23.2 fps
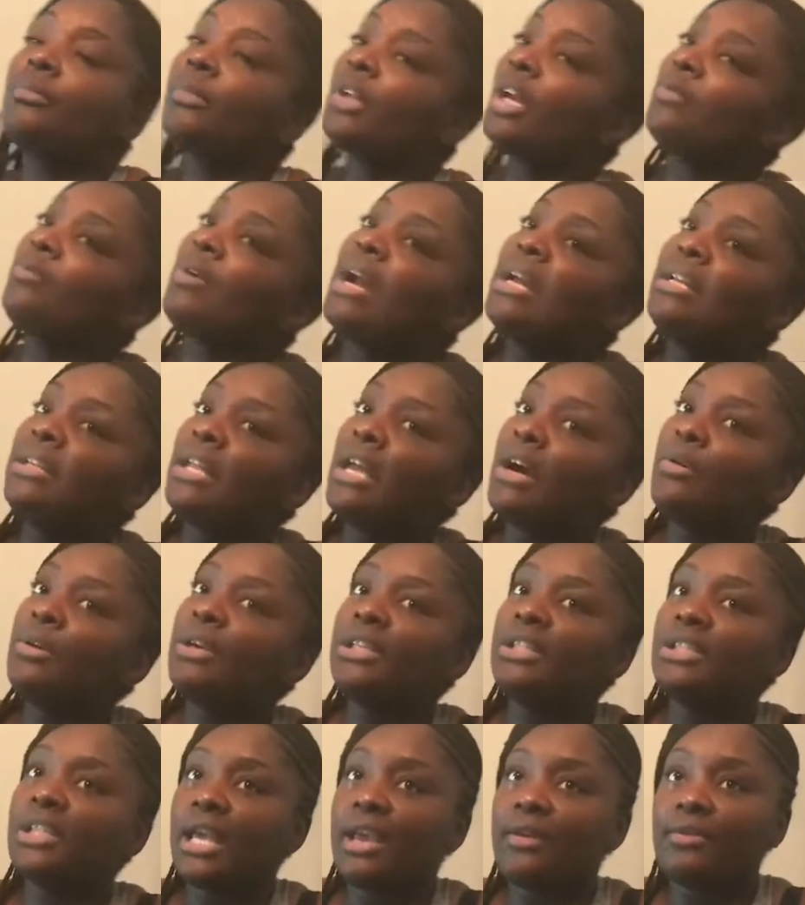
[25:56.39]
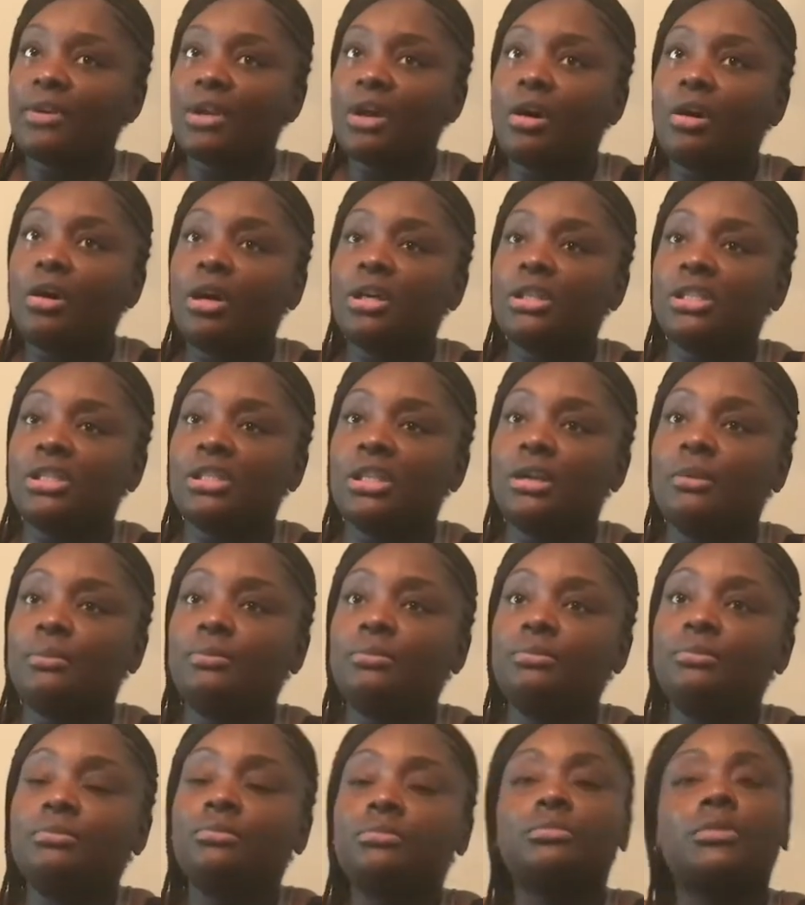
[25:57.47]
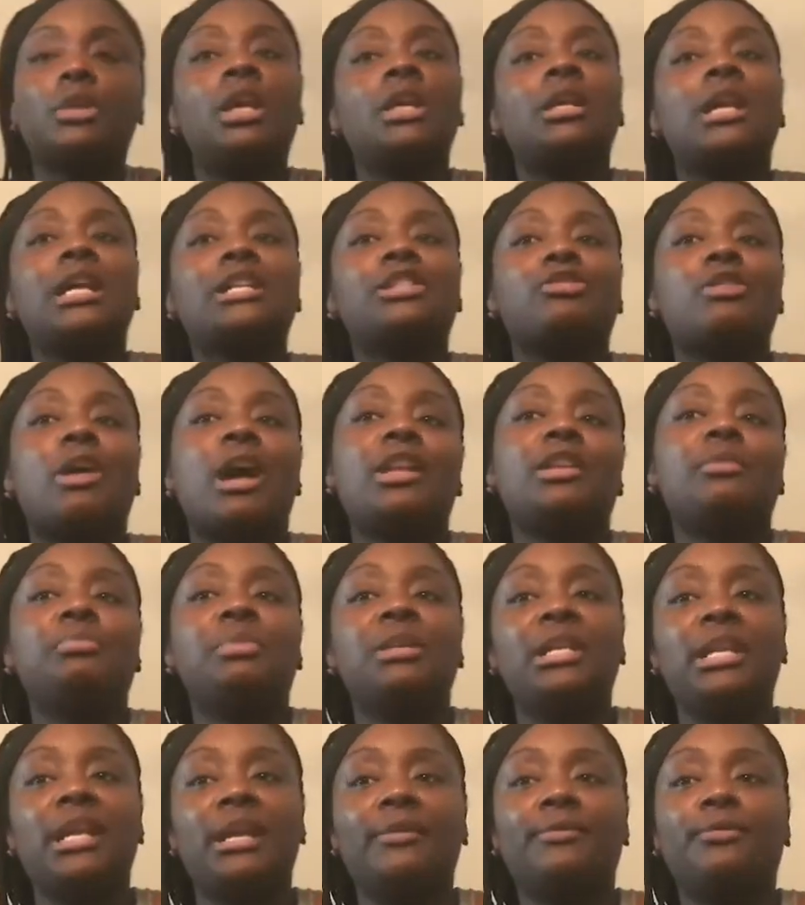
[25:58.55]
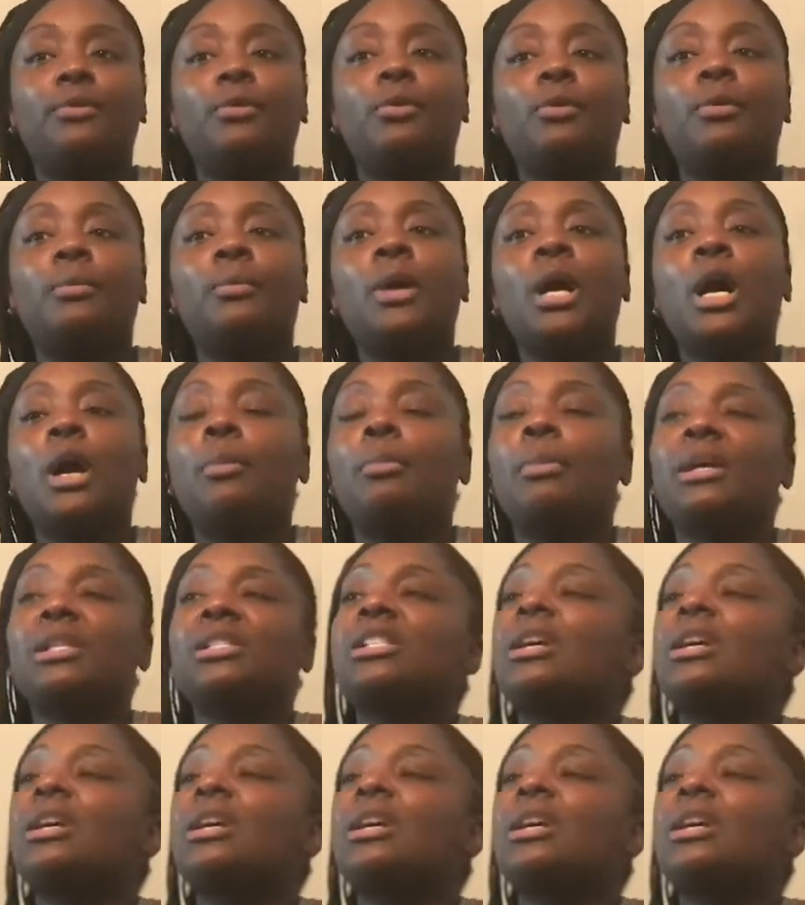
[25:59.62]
and right now he's having a hardship, and I try to be there for him. But